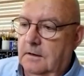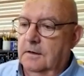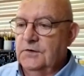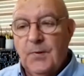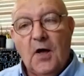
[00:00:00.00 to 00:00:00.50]

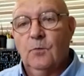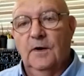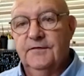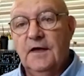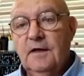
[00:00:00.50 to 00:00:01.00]
You're
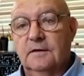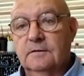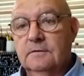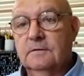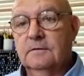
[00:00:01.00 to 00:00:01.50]
partway there.
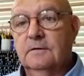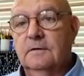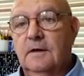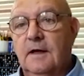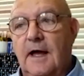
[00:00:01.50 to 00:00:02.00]

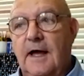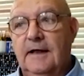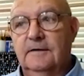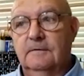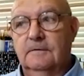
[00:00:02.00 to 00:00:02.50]

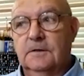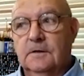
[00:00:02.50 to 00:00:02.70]
And